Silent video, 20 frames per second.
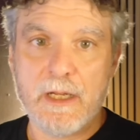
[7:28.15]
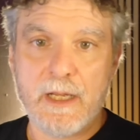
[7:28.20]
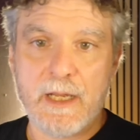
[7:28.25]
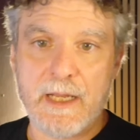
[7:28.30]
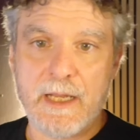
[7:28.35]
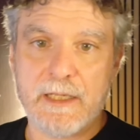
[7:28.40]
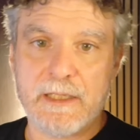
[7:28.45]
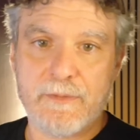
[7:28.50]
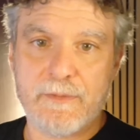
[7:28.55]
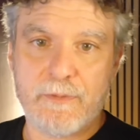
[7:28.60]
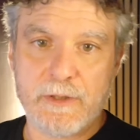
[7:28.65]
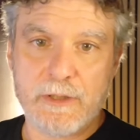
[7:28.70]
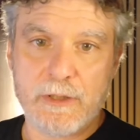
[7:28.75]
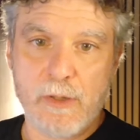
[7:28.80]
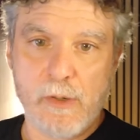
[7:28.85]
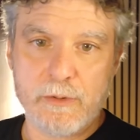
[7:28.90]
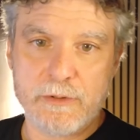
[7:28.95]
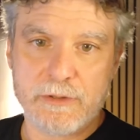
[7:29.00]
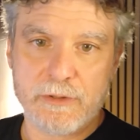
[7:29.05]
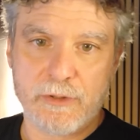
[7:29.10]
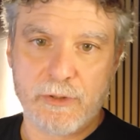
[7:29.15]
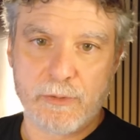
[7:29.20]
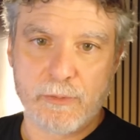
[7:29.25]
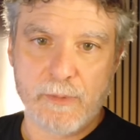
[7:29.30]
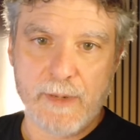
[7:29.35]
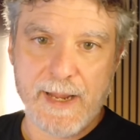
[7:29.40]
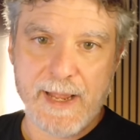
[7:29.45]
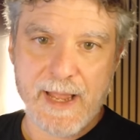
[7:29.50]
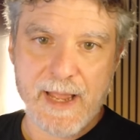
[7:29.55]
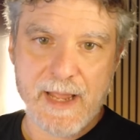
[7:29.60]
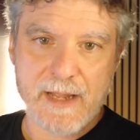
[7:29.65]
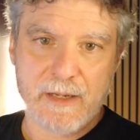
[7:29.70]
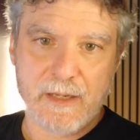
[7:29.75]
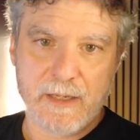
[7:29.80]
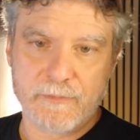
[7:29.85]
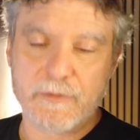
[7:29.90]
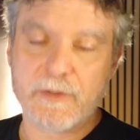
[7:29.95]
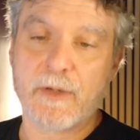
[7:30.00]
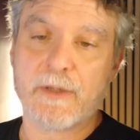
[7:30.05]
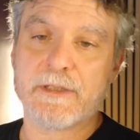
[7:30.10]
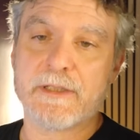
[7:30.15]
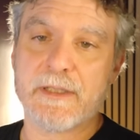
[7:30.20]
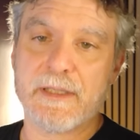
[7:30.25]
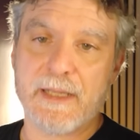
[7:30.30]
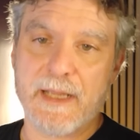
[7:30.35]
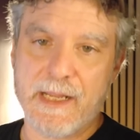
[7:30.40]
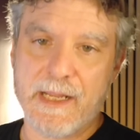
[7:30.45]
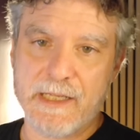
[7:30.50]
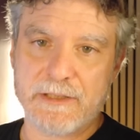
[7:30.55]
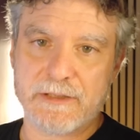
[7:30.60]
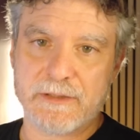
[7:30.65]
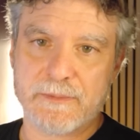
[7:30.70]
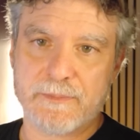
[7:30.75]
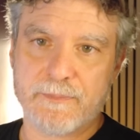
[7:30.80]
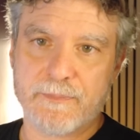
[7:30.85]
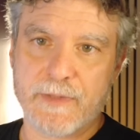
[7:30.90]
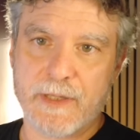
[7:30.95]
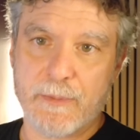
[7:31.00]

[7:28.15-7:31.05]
And if we go to the RAG, sorry, to the agent,